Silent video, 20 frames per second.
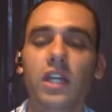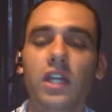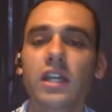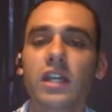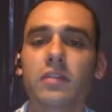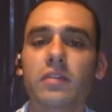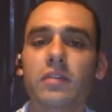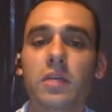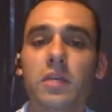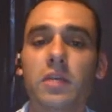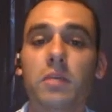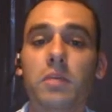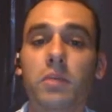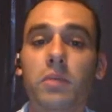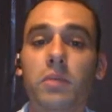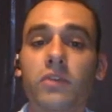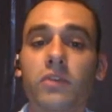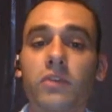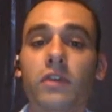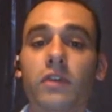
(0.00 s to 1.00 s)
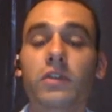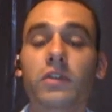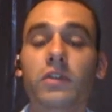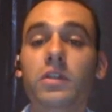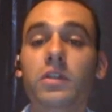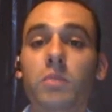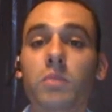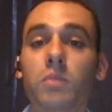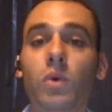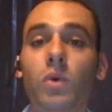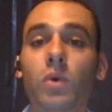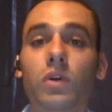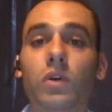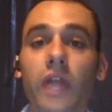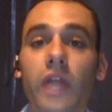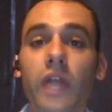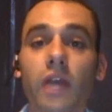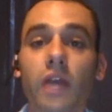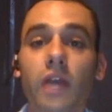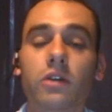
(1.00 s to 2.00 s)
You have to be a person of good moral
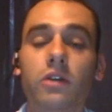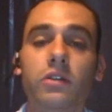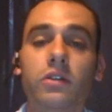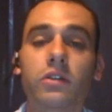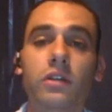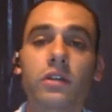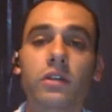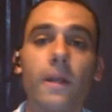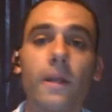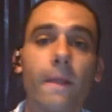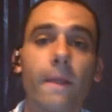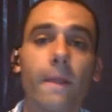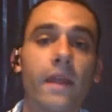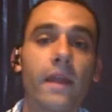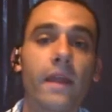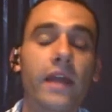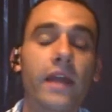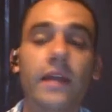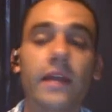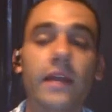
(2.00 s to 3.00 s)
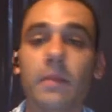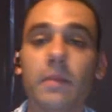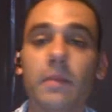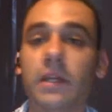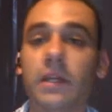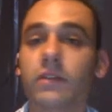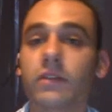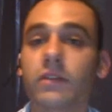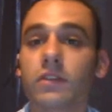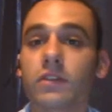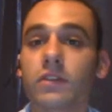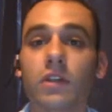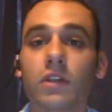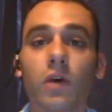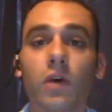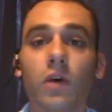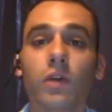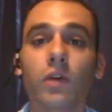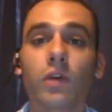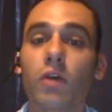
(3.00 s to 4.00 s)
character, and that means,
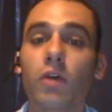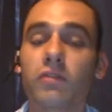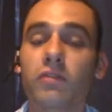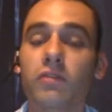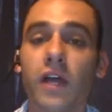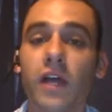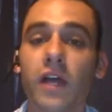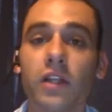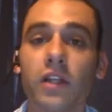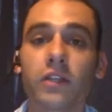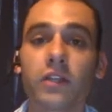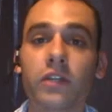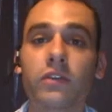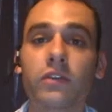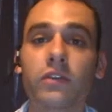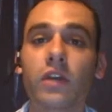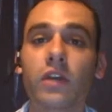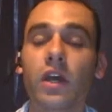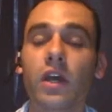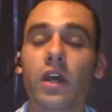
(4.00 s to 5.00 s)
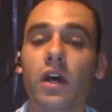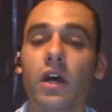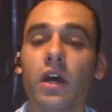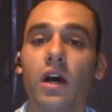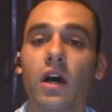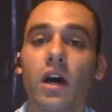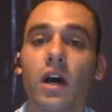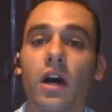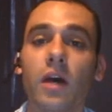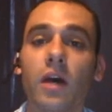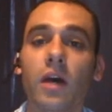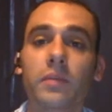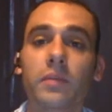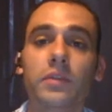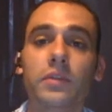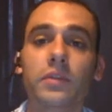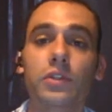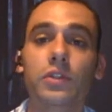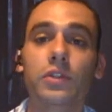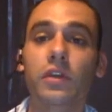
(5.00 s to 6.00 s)
no felons.
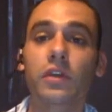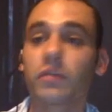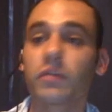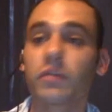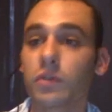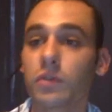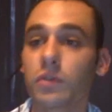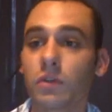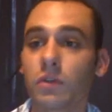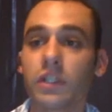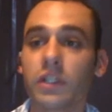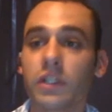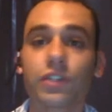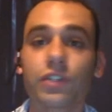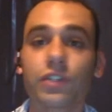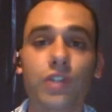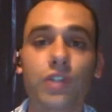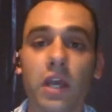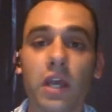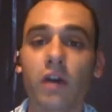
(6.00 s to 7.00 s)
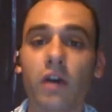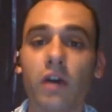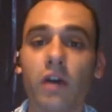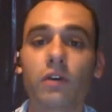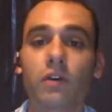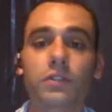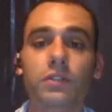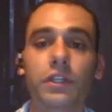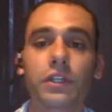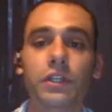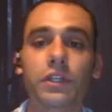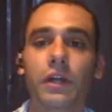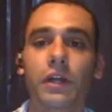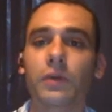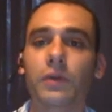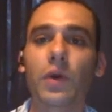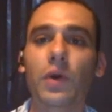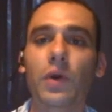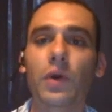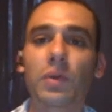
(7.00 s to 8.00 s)
If you're in jail,
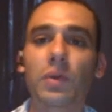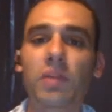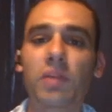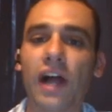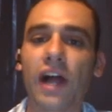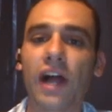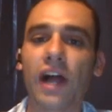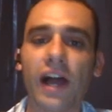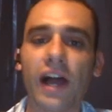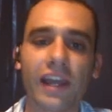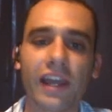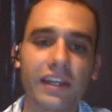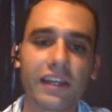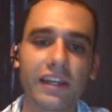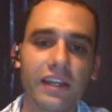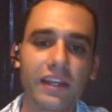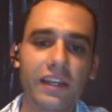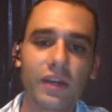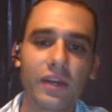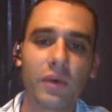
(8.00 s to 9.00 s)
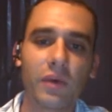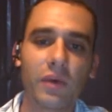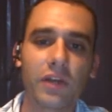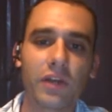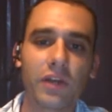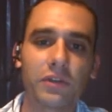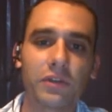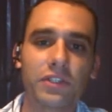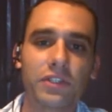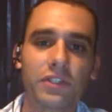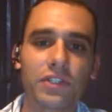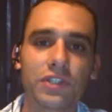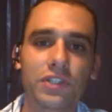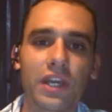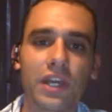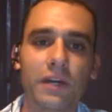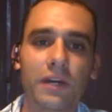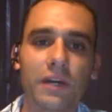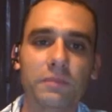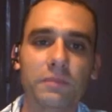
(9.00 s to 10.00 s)
don't apply while you're in
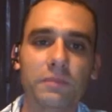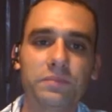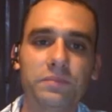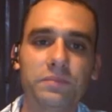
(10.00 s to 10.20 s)
jail.